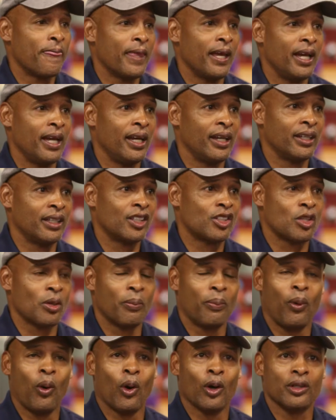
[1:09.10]
and it's
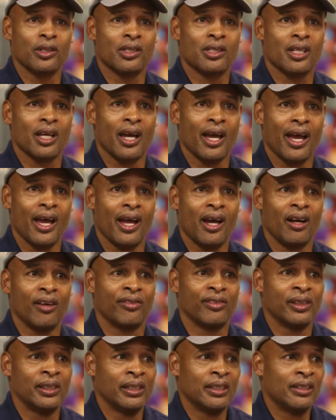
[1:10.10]
important to
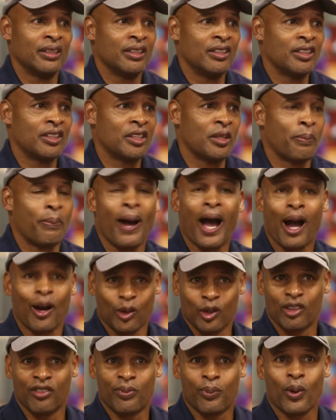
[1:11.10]
have the
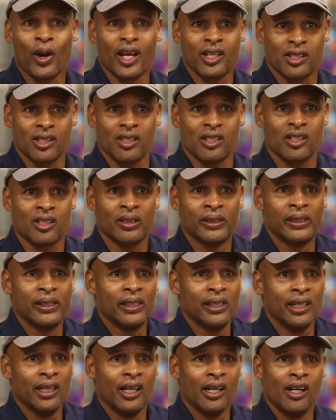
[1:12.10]
power of presence.
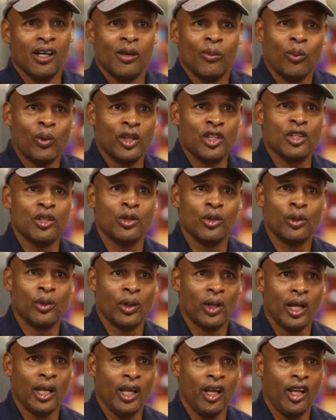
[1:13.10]
When you
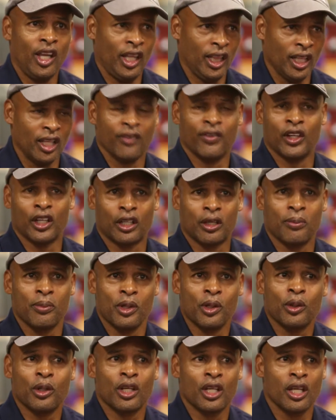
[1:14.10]
live in a
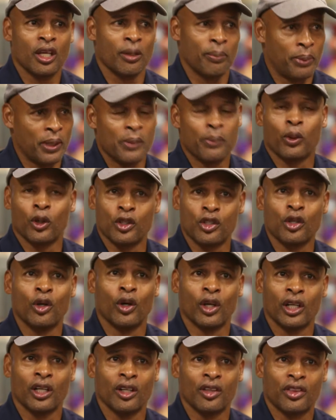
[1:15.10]
community and people are
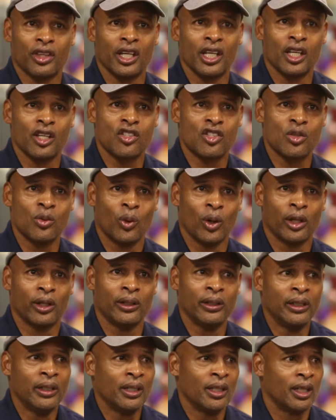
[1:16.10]
doing good things, you want
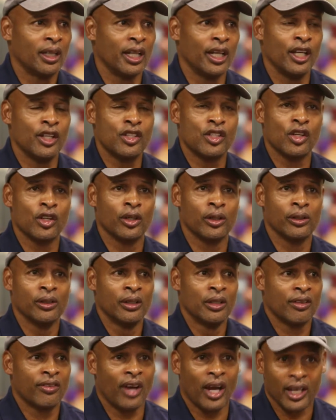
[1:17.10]
to lend your
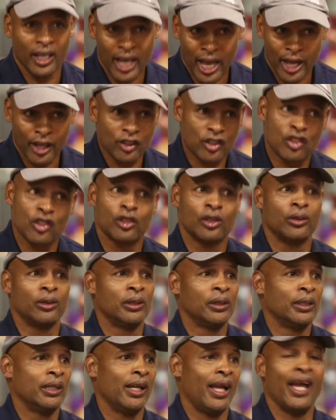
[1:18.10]
financial
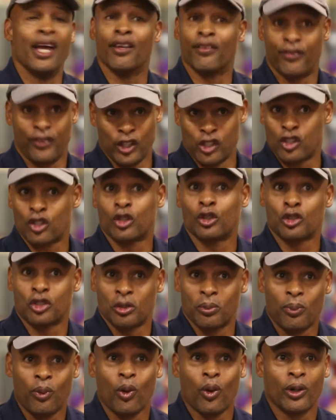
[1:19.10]
and physical
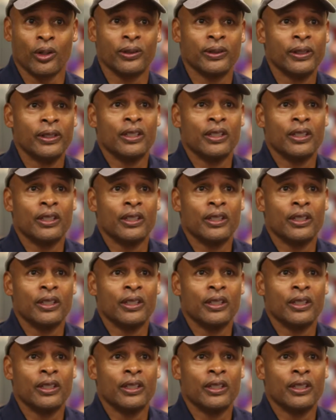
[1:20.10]
support